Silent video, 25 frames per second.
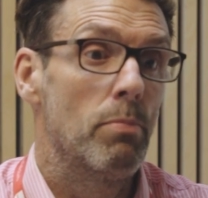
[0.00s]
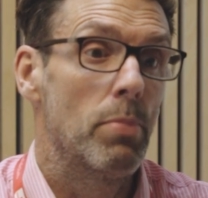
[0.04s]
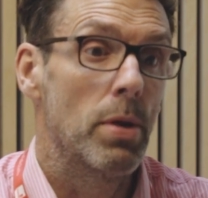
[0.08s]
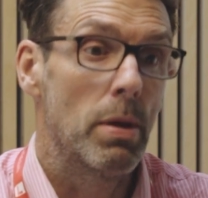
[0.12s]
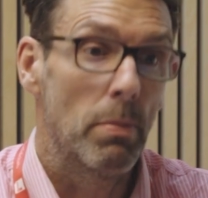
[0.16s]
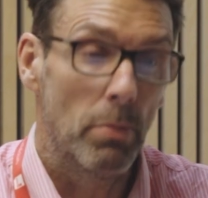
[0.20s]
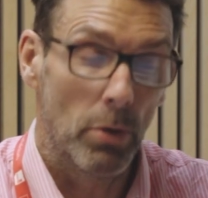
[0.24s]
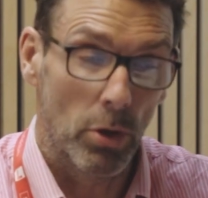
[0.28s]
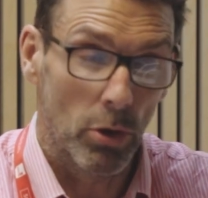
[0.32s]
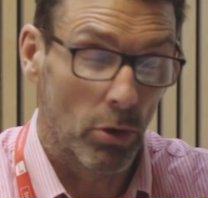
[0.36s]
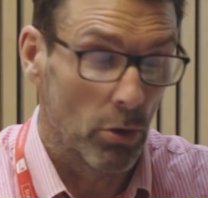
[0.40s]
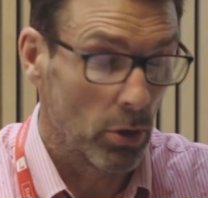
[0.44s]

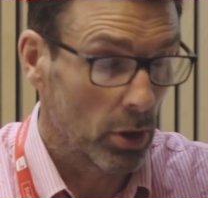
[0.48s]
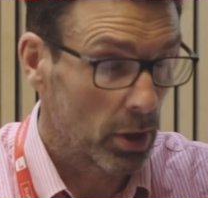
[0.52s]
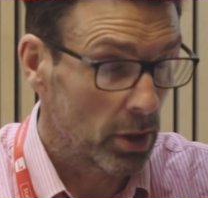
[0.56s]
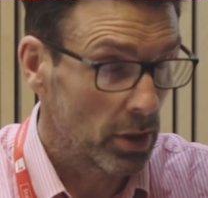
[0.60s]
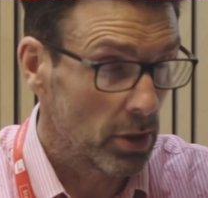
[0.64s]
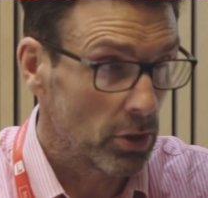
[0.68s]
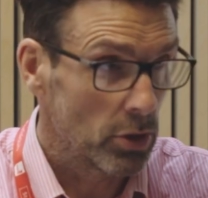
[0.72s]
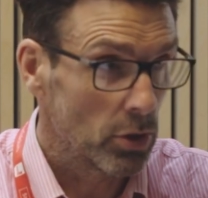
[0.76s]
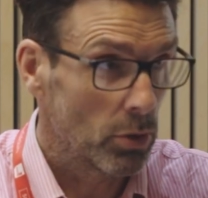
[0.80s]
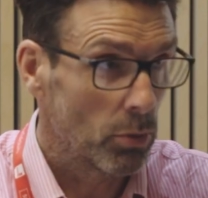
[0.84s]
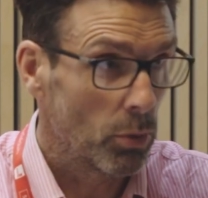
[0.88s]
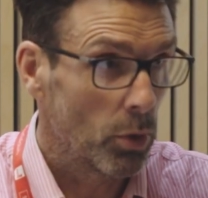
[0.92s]
people who are
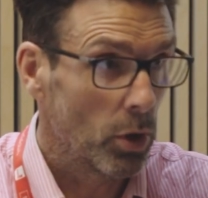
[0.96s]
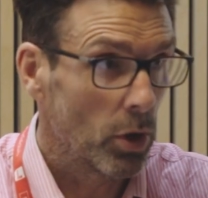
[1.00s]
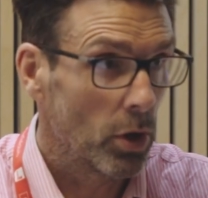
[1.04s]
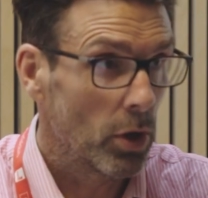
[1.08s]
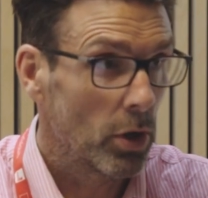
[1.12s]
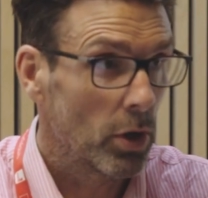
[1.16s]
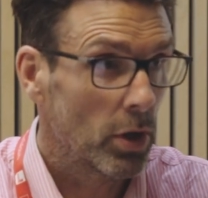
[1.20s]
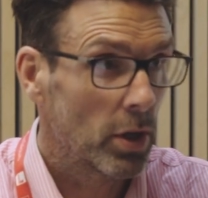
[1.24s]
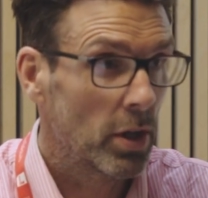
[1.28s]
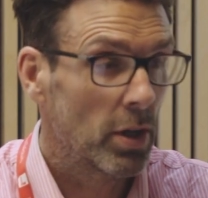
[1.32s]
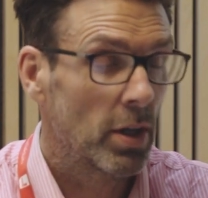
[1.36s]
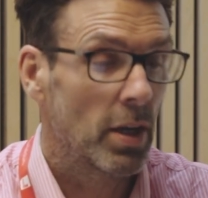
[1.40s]
looking at your
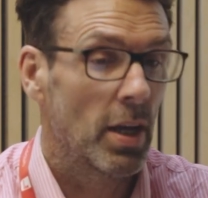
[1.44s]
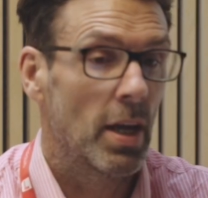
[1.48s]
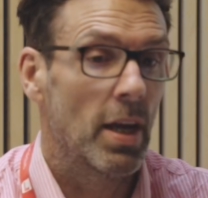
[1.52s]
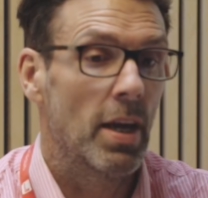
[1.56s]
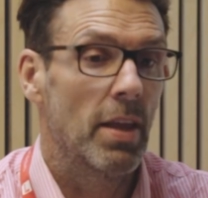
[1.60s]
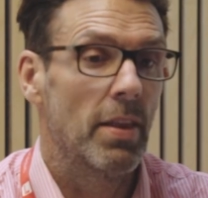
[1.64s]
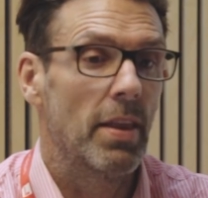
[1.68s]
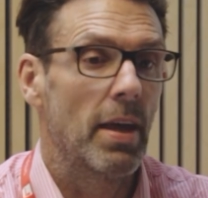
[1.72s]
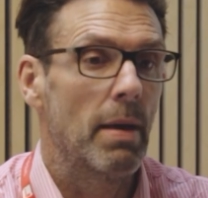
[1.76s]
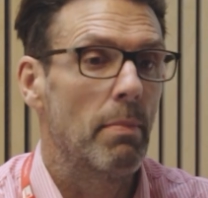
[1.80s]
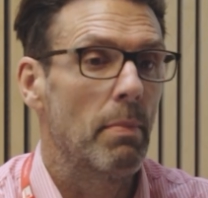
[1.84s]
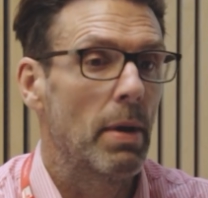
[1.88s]
work,
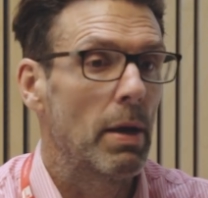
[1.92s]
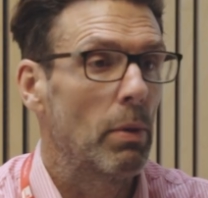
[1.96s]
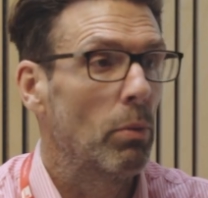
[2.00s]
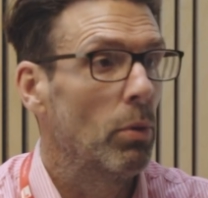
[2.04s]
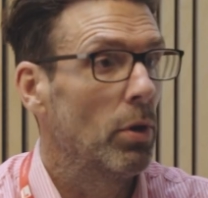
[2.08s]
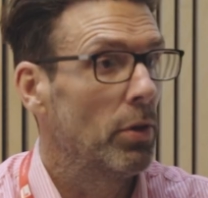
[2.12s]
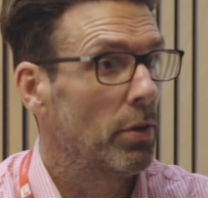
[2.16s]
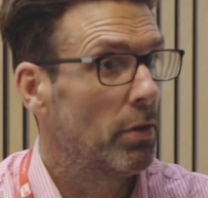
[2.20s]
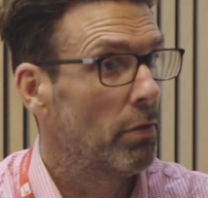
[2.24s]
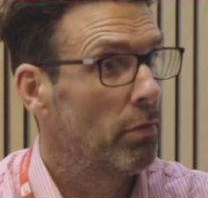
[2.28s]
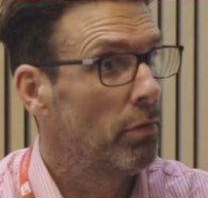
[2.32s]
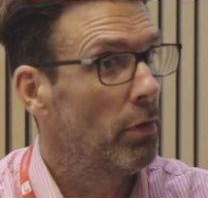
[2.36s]
they might
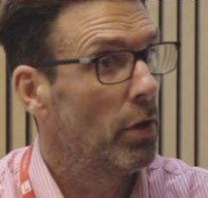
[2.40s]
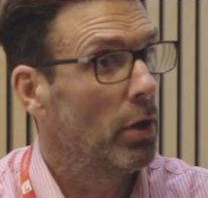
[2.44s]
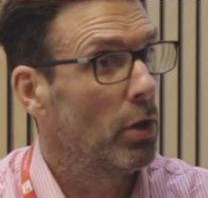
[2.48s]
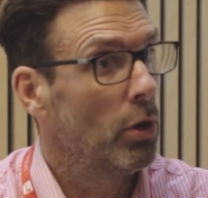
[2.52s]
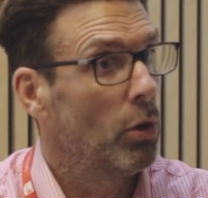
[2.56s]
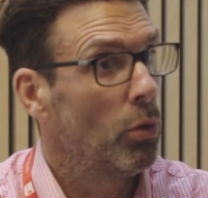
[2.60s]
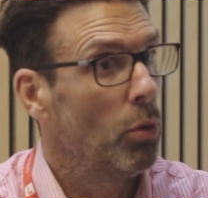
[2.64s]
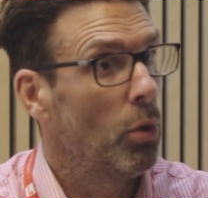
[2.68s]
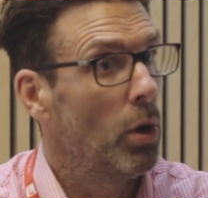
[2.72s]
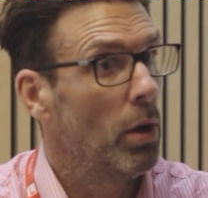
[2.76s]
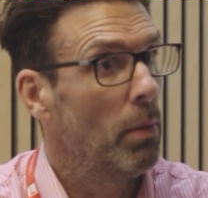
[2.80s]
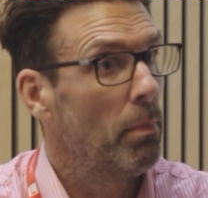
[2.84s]
want to
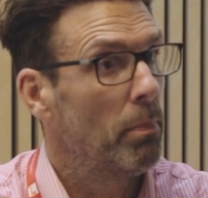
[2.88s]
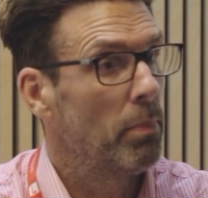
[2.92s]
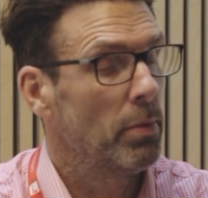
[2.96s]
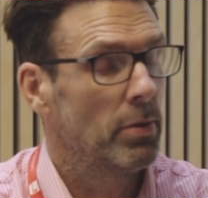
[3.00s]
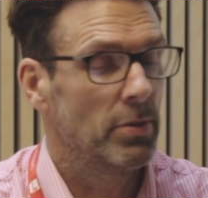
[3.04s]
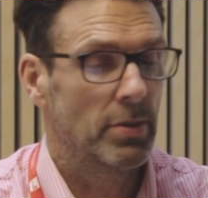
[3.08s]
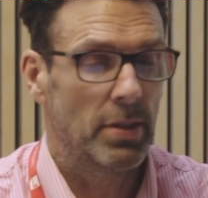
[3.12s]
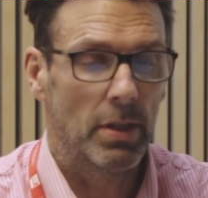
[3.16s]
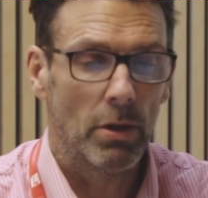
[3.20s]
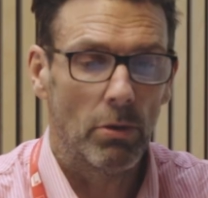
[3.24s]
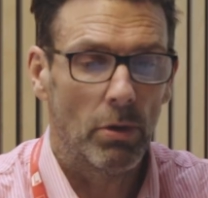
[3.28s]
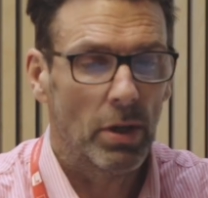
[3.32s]
follow up
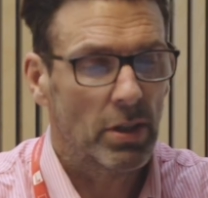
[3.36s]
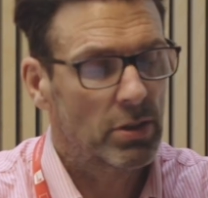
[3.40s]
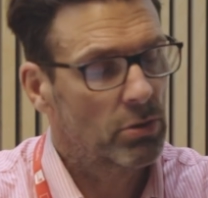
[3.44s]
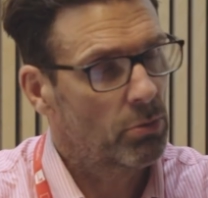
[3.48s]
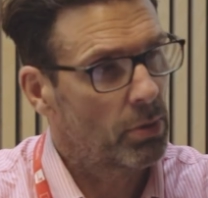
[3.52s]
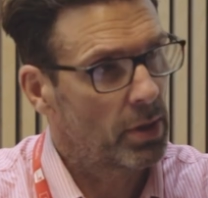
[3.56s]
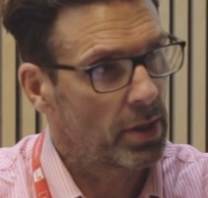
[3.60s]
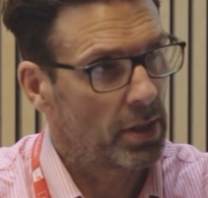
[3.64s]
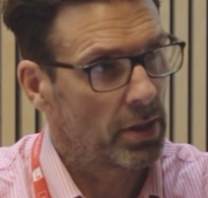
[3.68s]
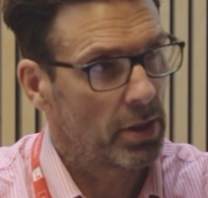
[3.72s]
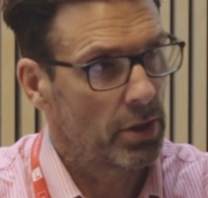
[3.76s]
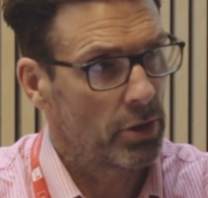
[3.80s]
and say, oh,
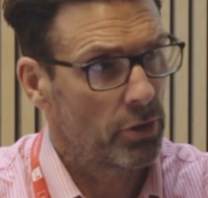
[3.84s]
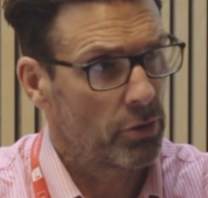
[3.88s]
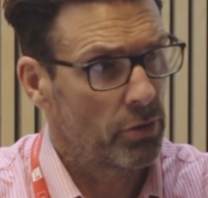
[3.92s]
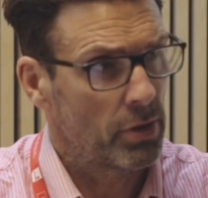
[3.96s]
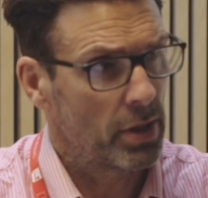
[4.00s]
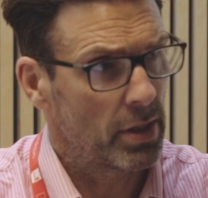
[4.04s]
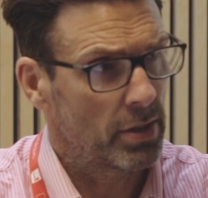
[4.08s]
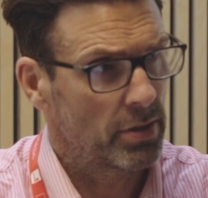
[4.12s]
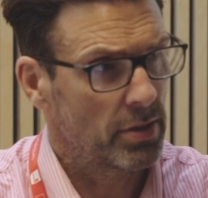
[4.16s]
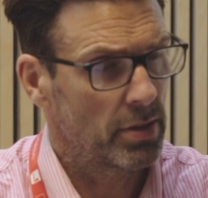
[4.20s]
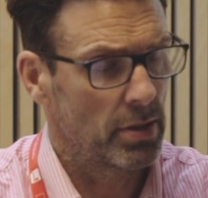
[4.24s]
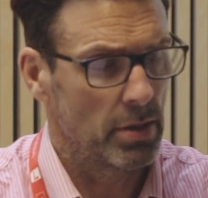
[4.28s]
that's quite an
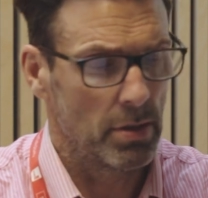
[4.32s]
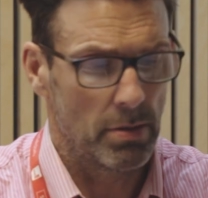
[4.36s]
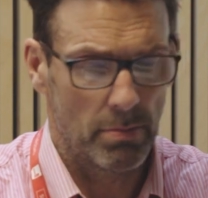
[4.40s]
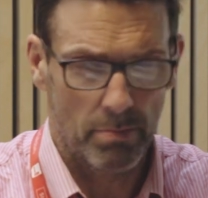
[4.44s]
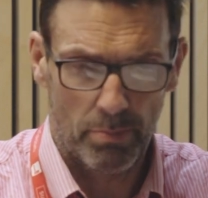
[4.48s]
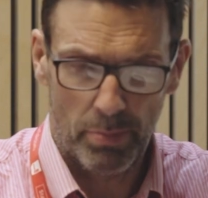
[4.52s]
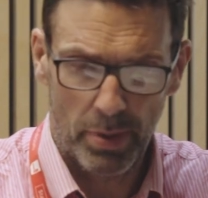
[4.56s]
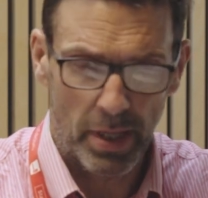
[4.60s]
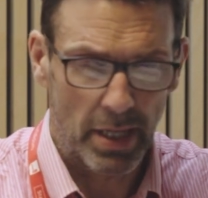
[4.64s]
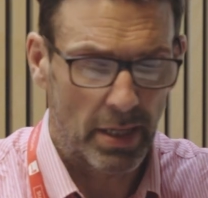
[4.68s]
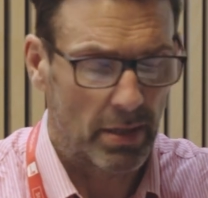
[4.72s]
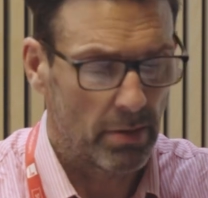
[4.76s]

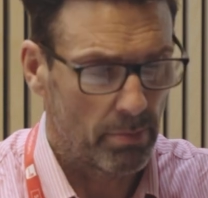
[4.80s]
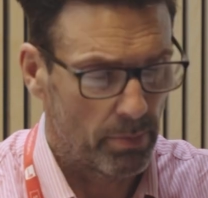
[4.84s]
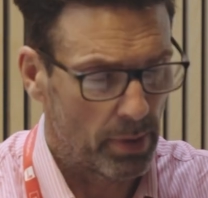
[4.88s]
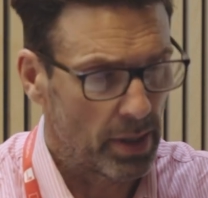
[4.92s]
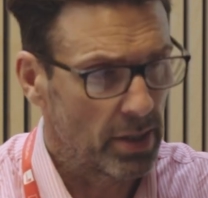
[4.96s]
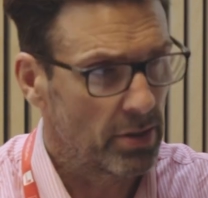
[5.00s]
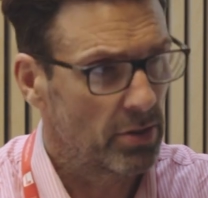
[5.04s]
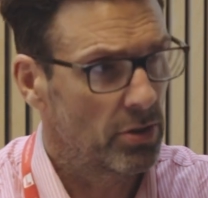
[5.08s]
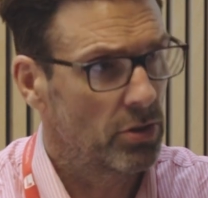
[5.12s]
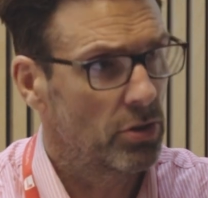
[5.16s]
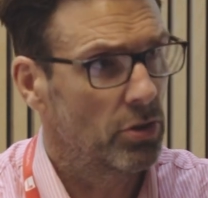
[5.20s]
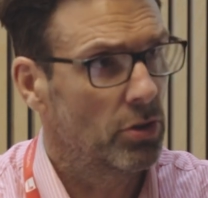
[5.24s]
interesting
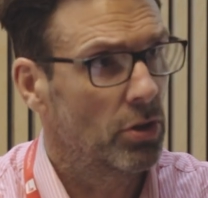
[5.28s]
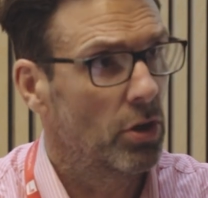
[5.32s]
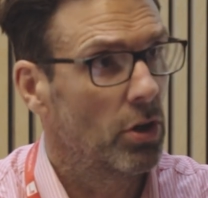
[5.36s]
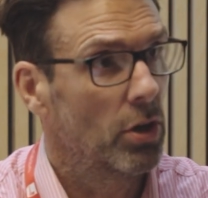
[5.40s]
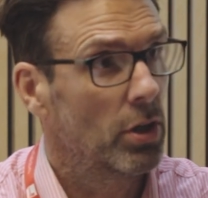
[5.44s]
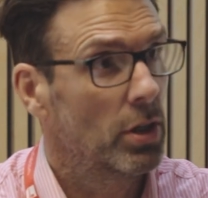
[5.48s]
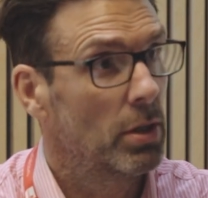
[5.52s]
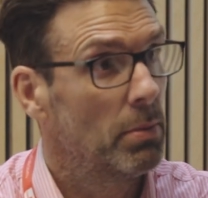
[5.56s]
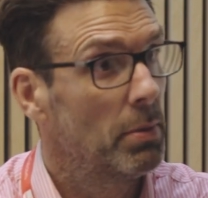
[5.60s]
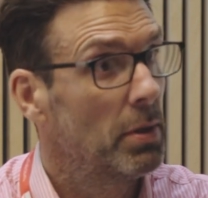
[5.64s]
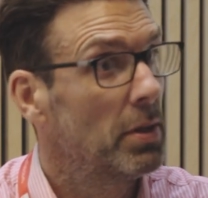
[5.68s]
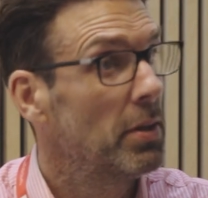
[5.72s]
piece that you're
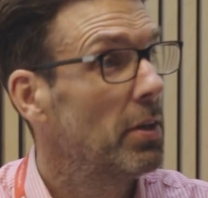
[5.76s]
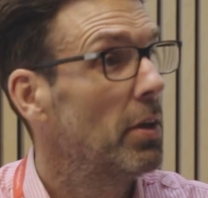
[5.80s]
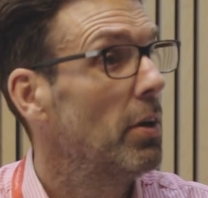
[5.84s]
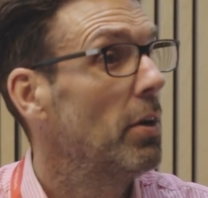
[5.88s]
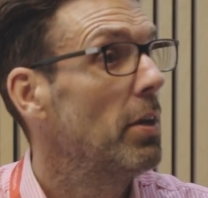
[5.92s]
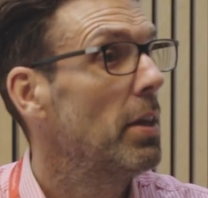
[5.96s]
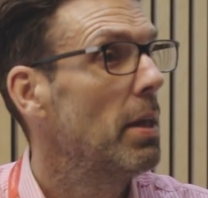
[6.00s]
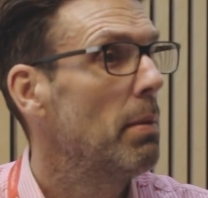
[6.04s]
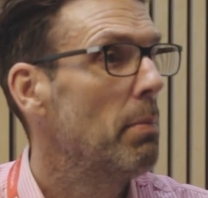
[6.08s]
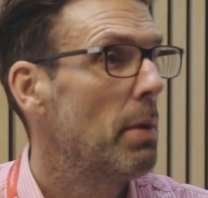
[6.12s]
talking about there.